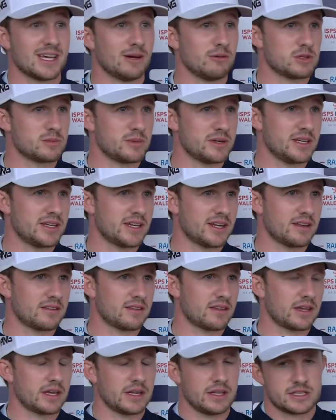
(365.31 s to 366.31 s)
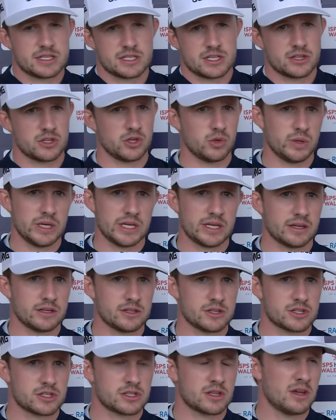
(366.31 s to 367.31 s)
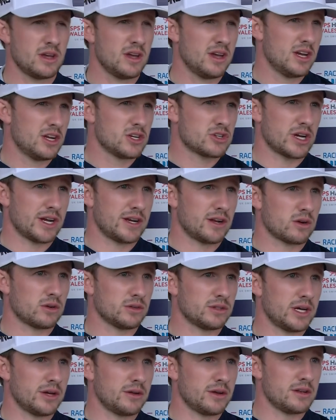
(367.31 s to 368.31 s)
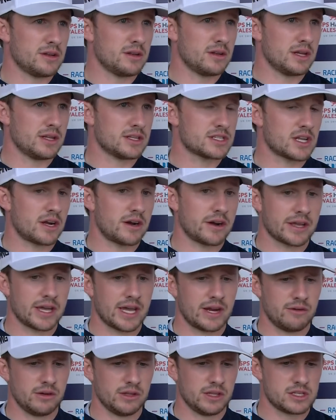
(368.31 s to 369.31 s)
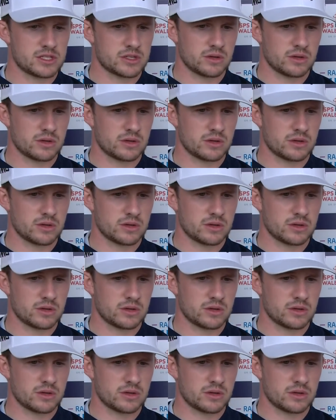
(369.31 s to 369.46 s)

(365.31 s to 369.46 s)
That was me kind of thinking this is a new week and just try to knuckle down and start again, really.